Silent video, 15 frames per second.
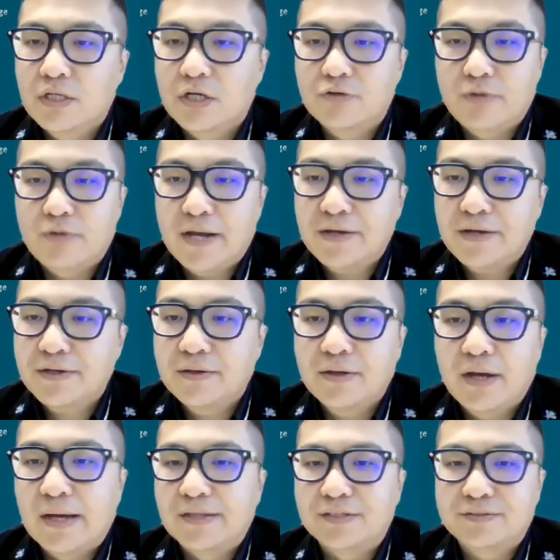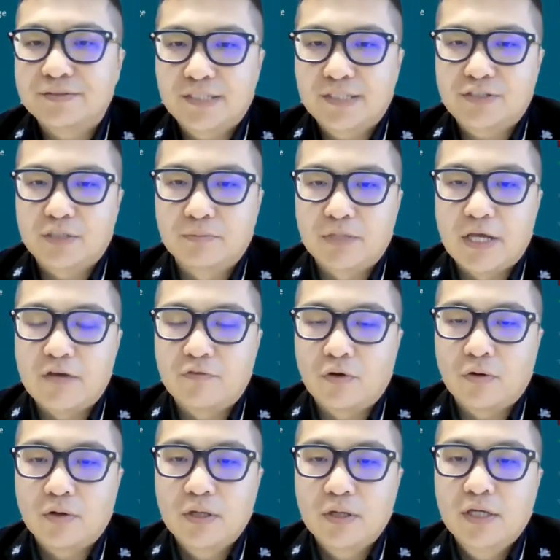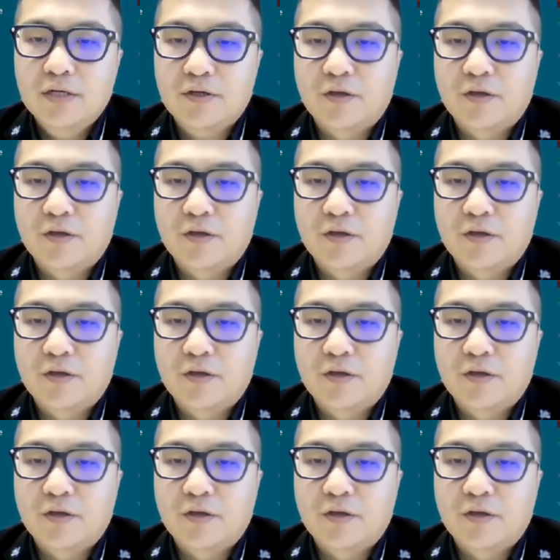The rank and system level